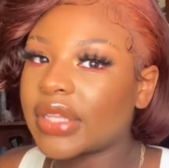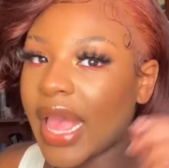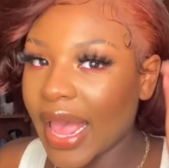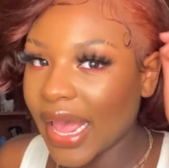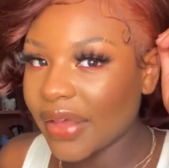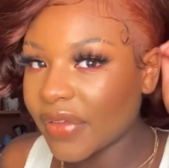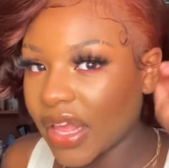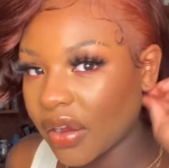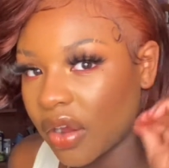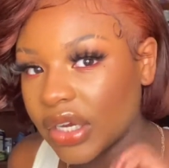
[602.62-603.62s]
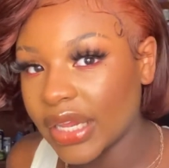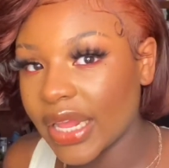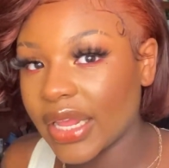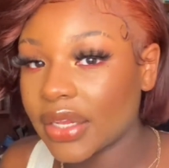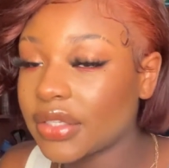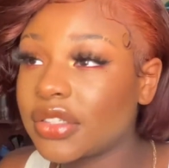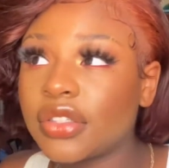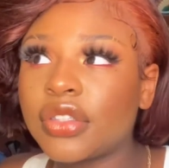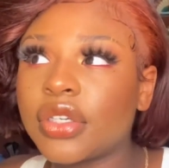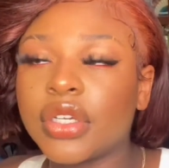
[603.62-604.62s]
have hair on hand. This
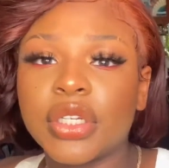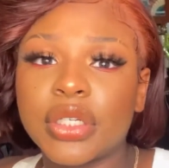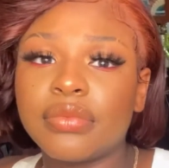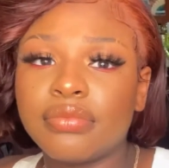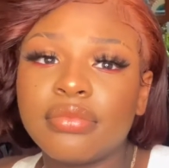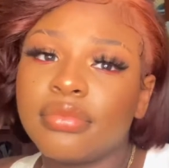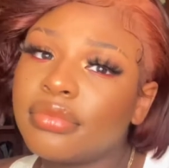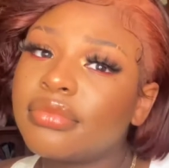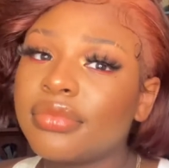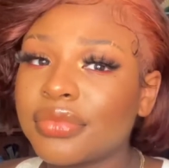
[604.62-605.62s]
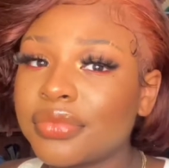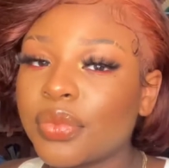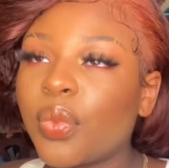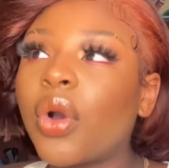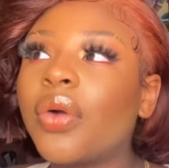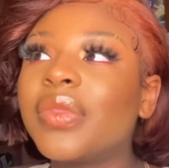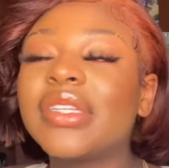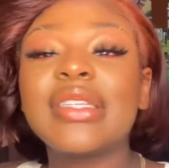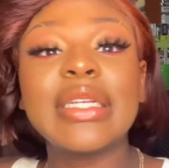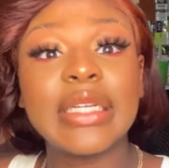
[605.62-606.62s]
is a good, well,
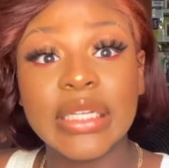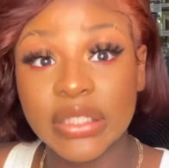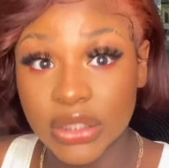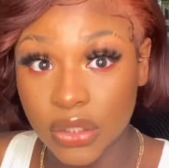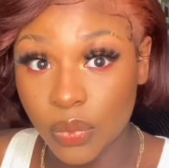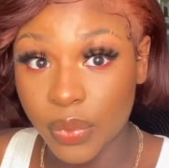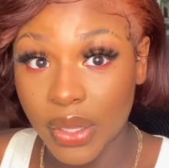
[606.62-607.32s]
this is a decent wig.